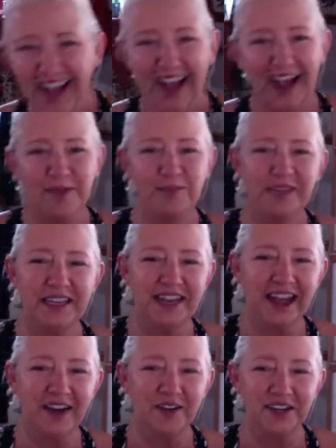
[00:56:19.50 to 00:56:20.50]
I beat
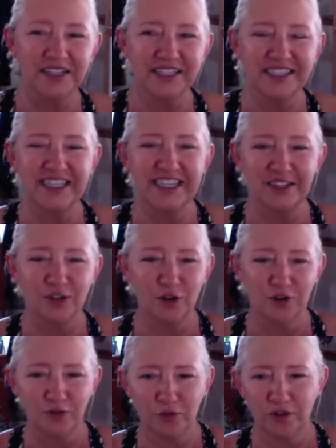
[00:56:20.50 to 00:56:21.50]
out a
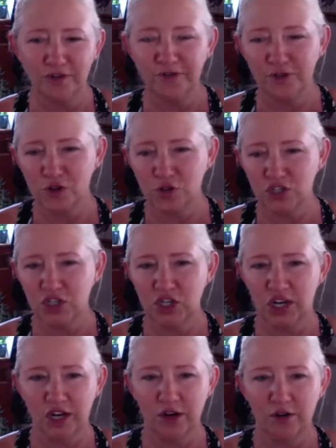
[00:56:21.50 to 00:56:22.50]
senior for the first
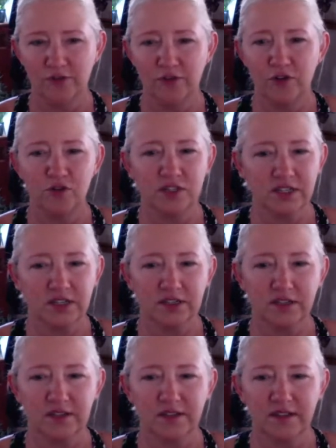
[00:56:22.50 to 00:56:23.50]
chair.
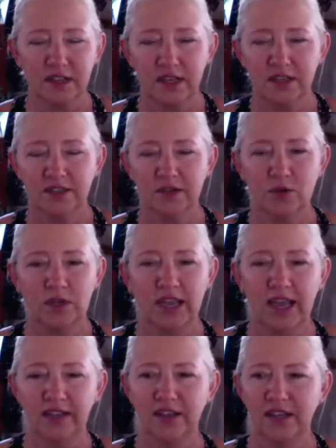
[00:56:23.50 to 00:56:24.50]
So we
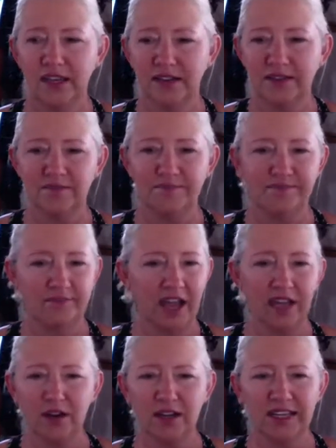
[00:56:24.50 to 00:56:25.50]
had I
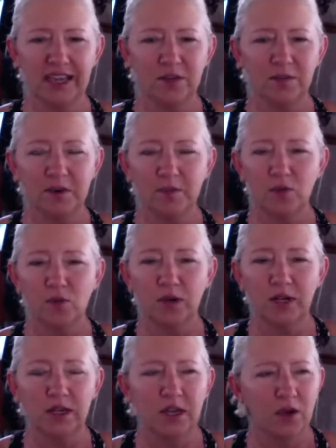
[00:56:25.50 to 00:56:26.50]
can't remember
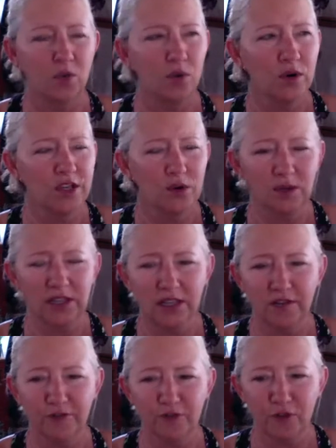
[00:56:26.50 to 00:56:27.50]
were you in
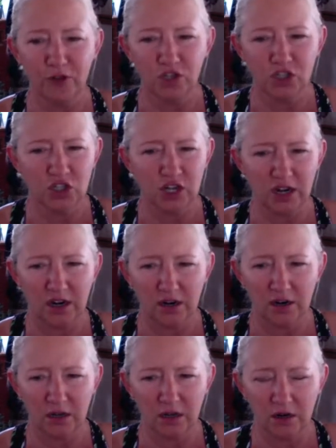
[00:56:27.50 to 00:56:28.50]
the first
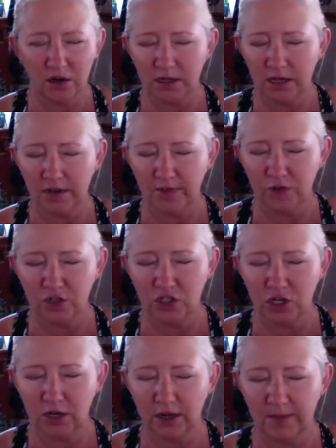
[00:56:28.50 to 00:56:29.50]
chair or not first
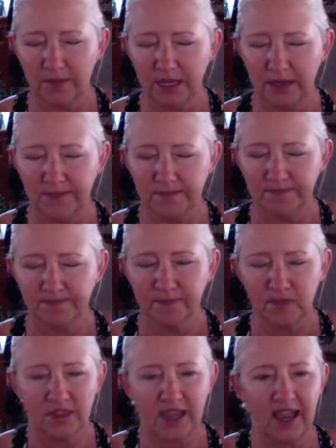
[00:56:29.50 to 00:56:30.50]
chair? I mean,
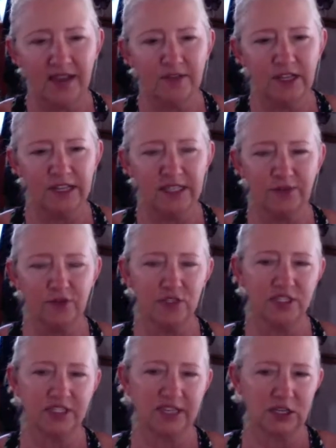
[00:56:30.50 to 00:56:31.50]
they have like different
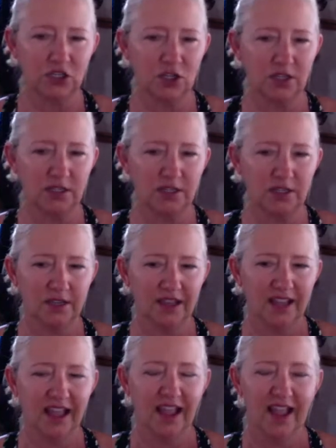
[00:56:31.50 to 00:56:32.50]
sections,
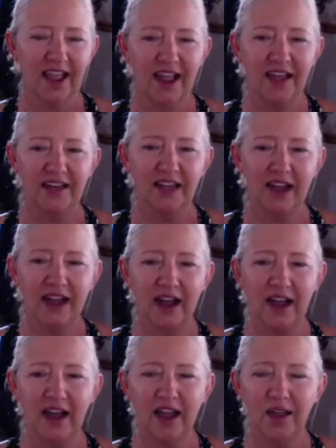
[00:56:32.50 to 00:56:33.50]
and
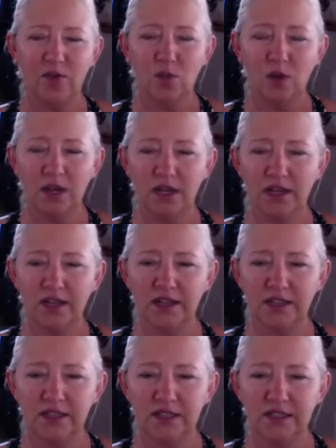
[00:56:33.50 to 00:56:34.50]
I
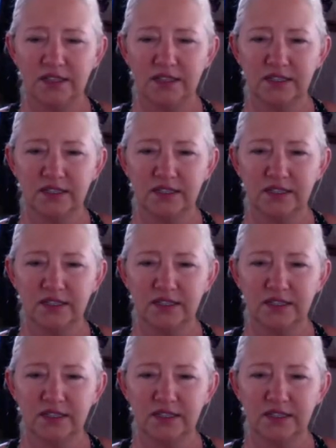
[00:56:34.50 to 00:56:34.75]
was